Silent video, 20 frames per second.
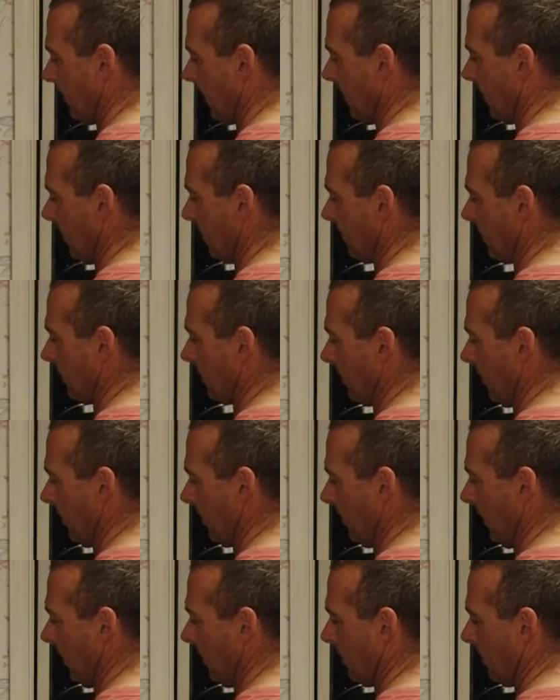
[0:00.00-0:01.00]
oop, wrong
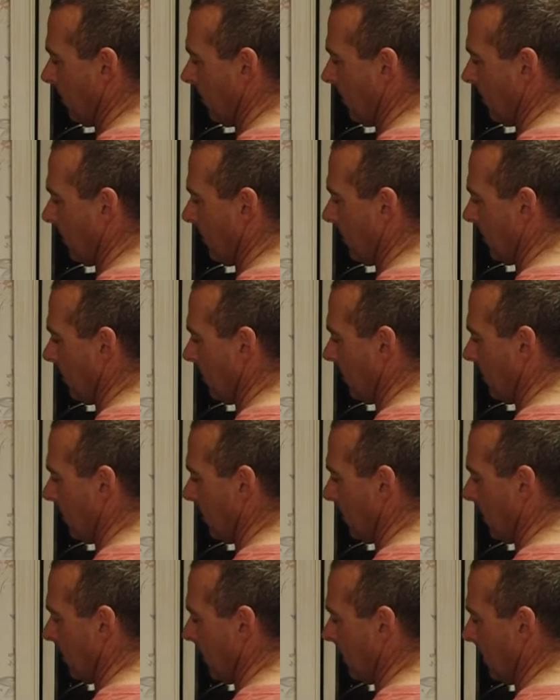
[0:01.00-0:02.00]
way,
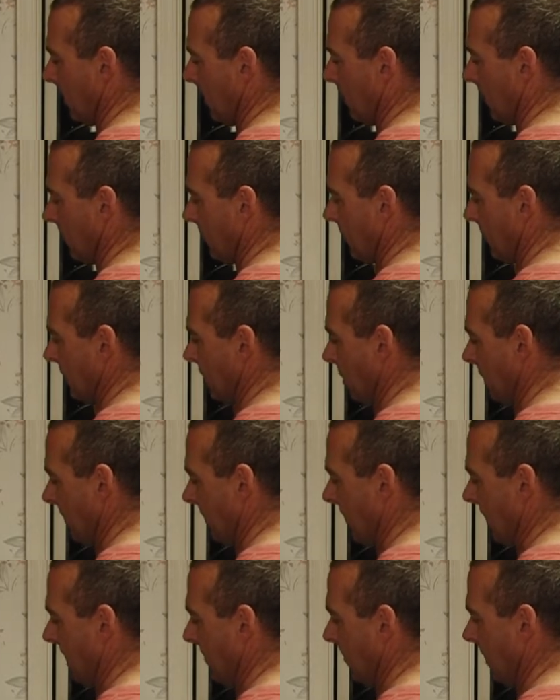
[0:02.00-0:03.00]
for
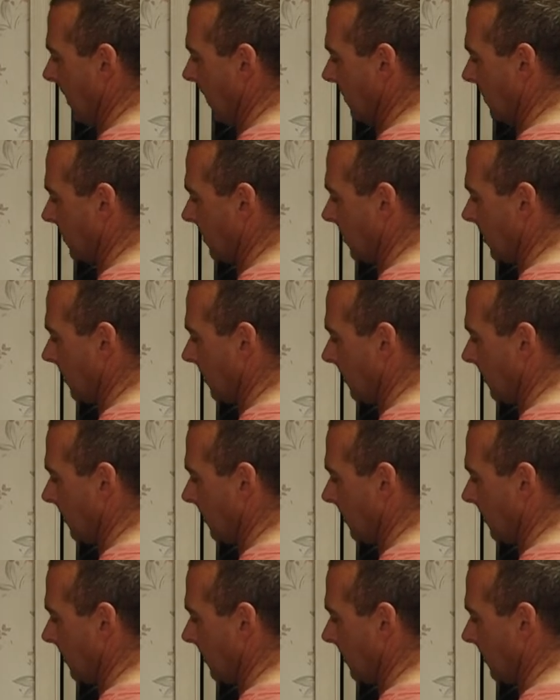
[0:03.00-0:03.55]
25 minutes.